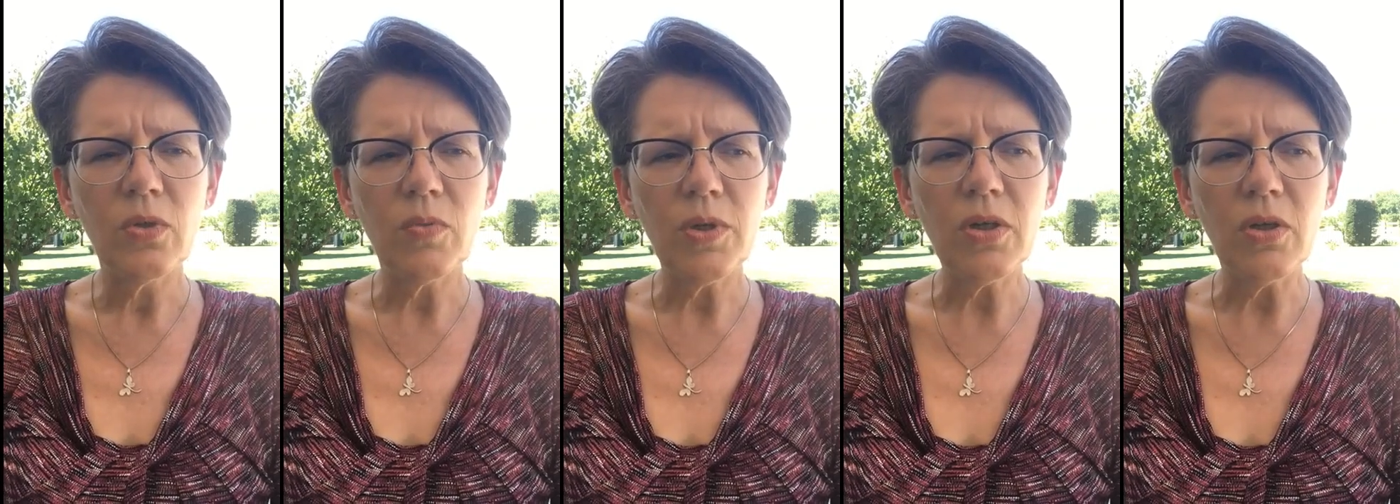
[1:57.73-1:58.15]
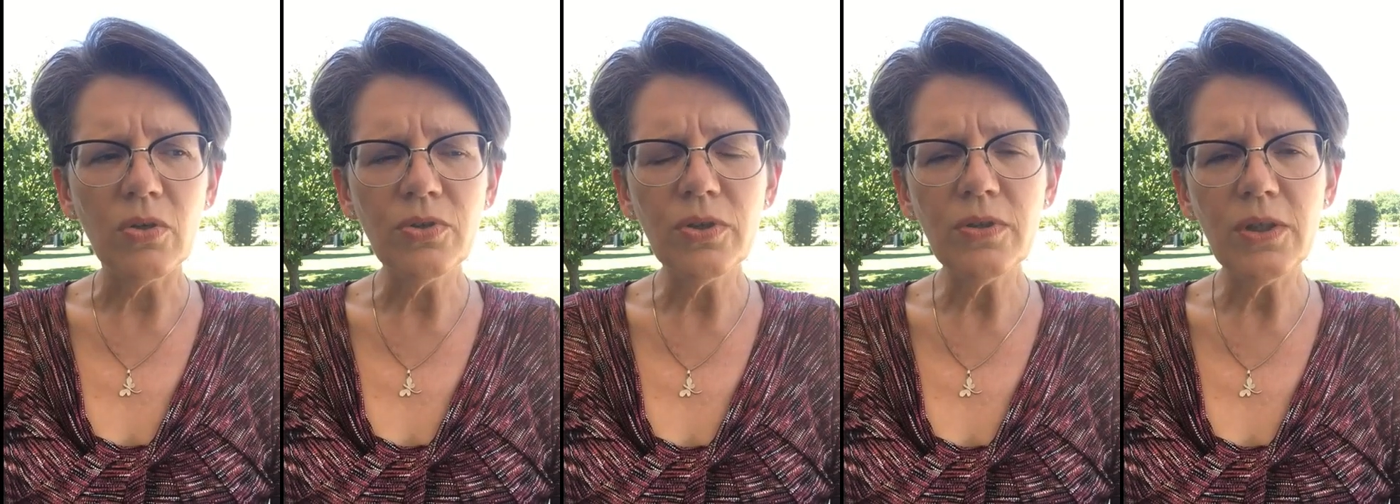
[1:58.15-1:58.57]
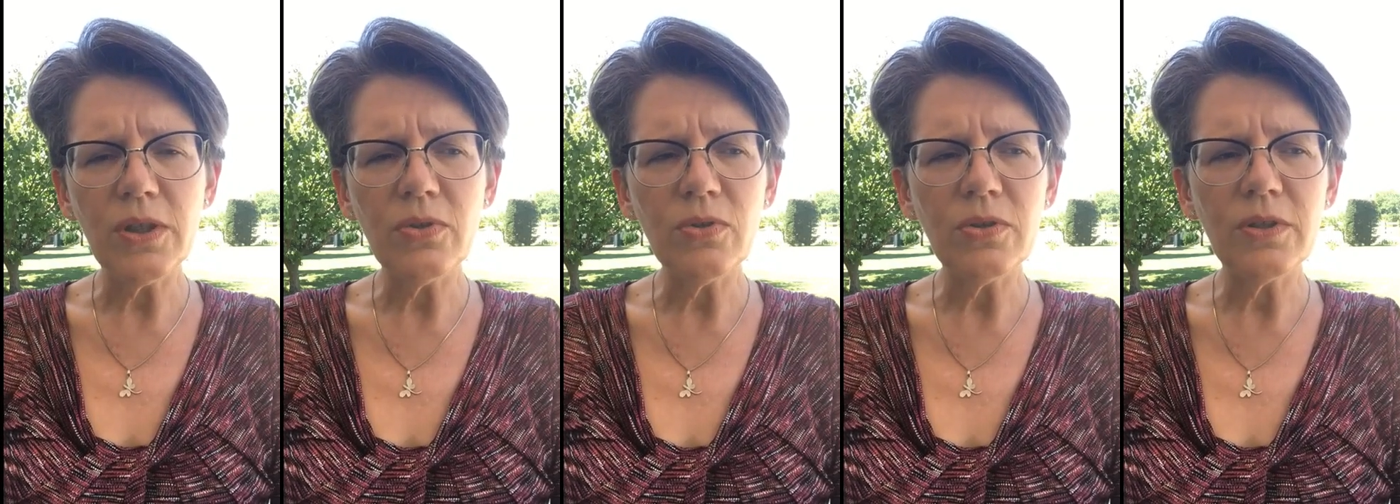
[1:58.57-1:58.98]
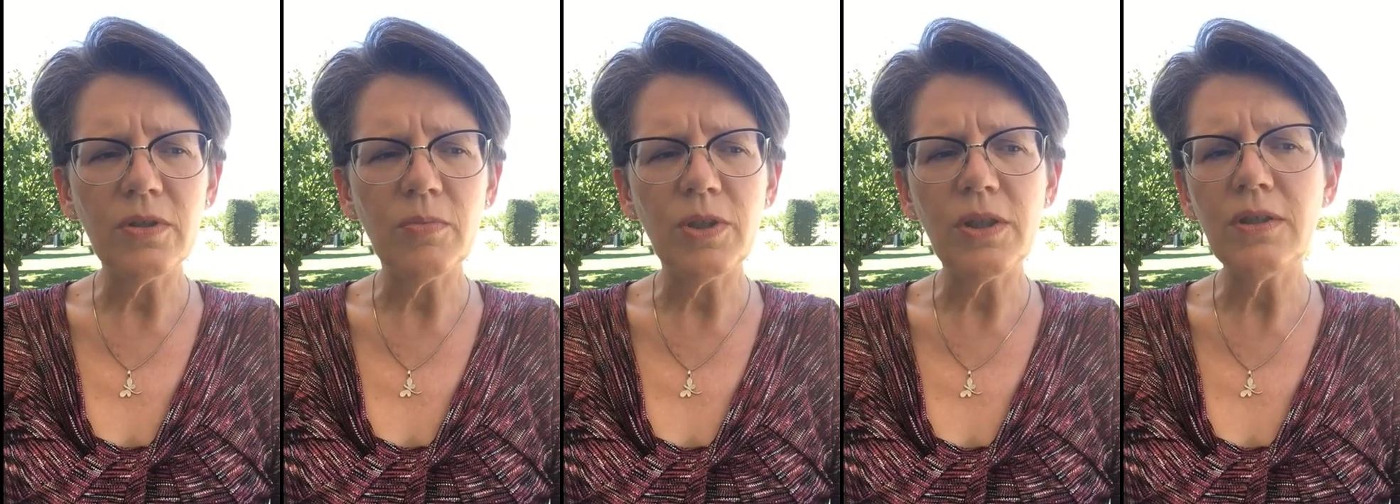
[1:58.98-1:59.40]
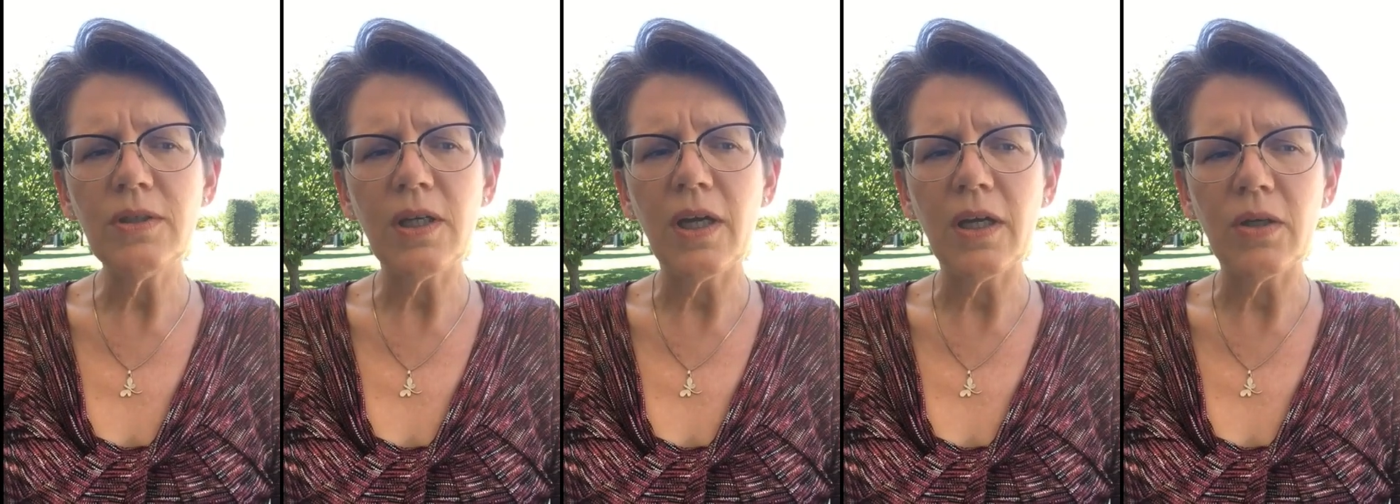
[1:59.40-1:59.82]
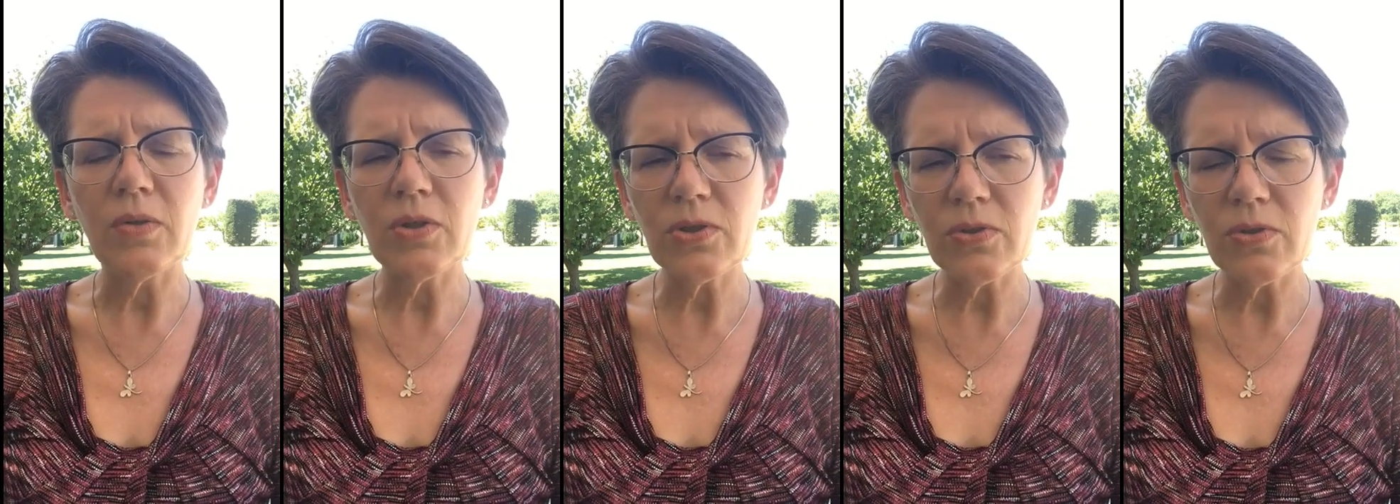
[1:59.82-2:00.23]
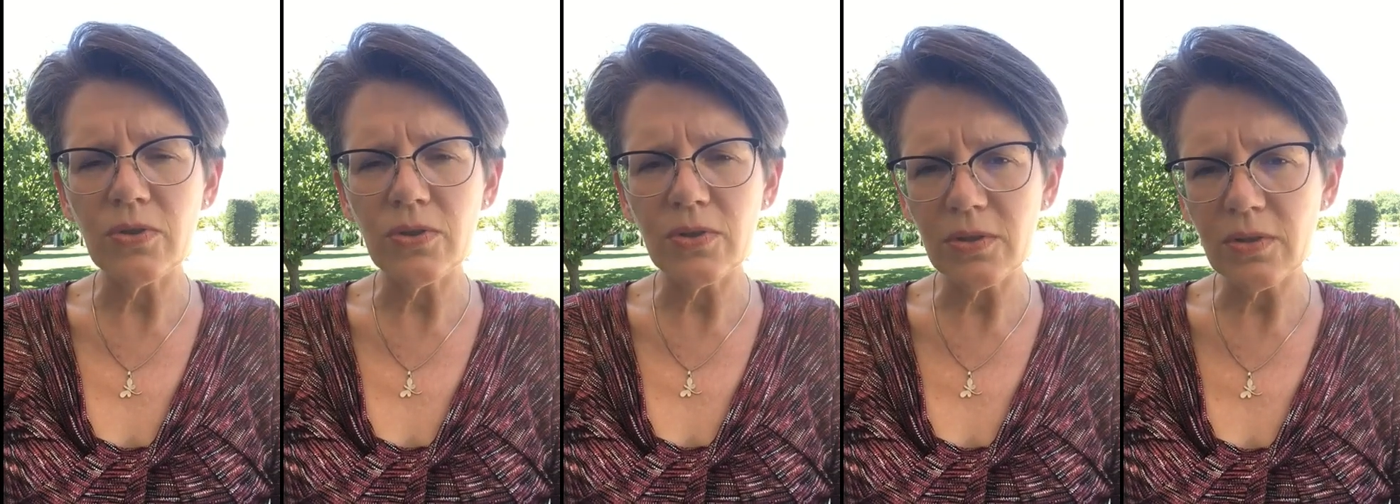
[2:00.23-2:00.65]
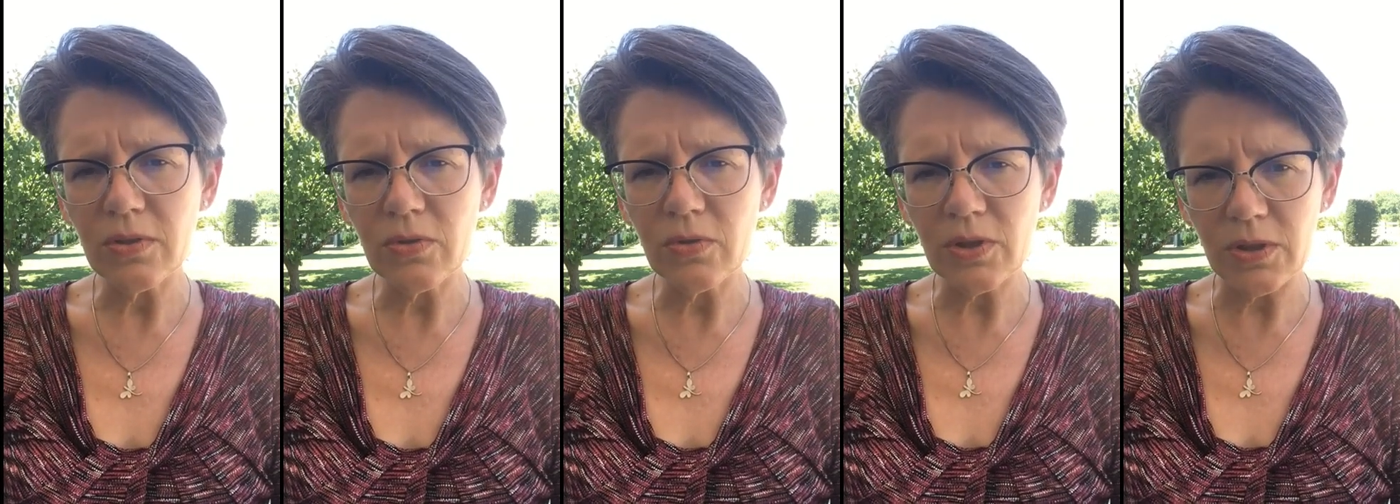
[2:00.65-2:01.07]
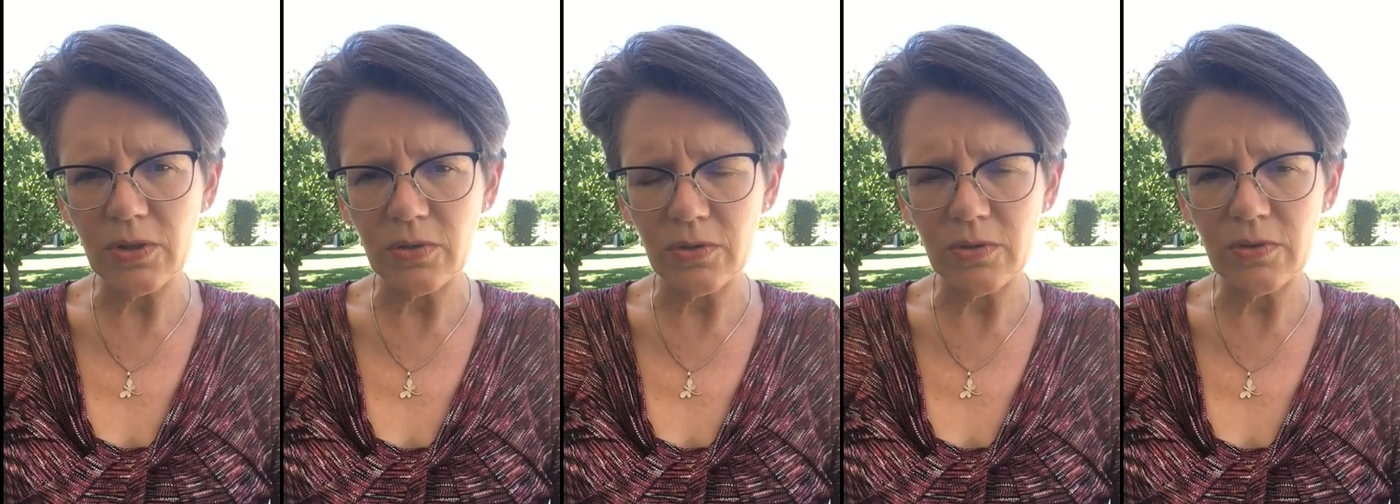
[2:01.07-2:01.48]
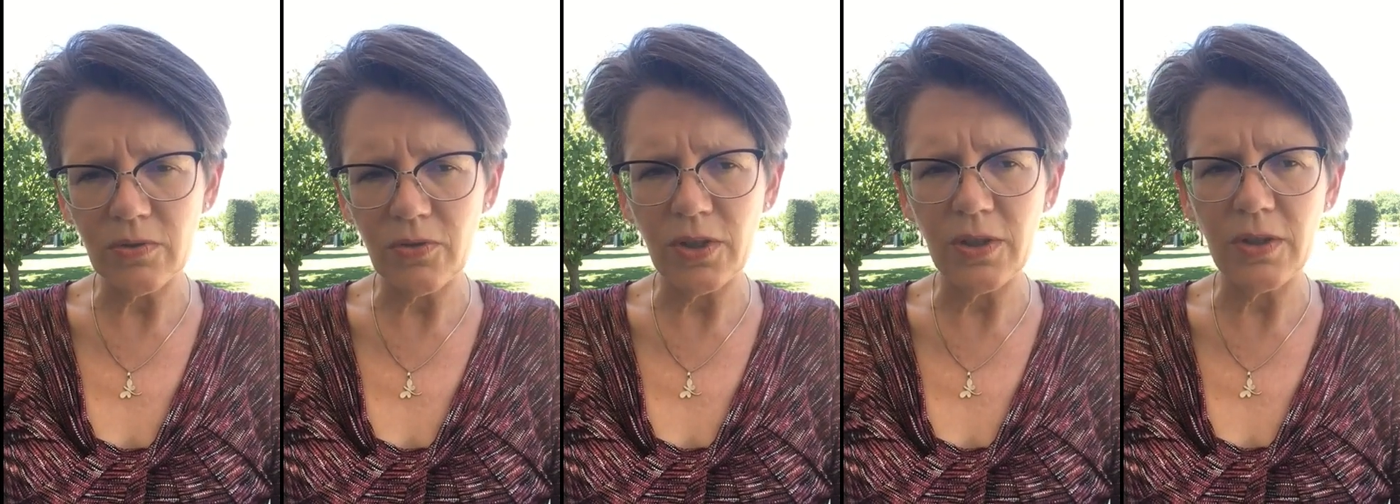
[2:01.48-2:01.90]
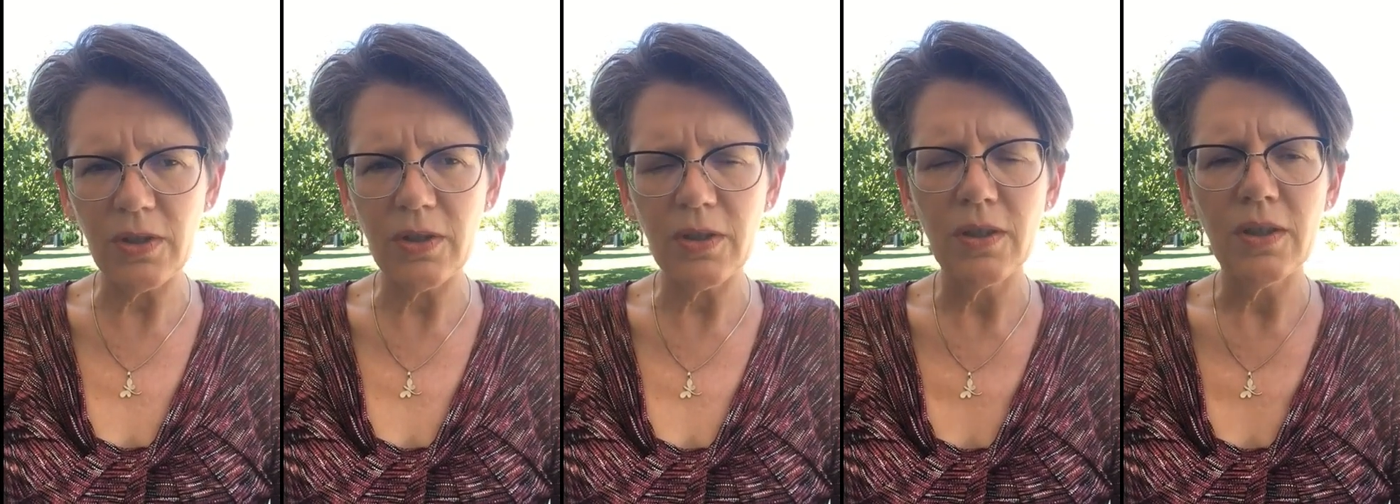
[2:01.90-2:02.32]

we also need to stimulate our students' critical thinking.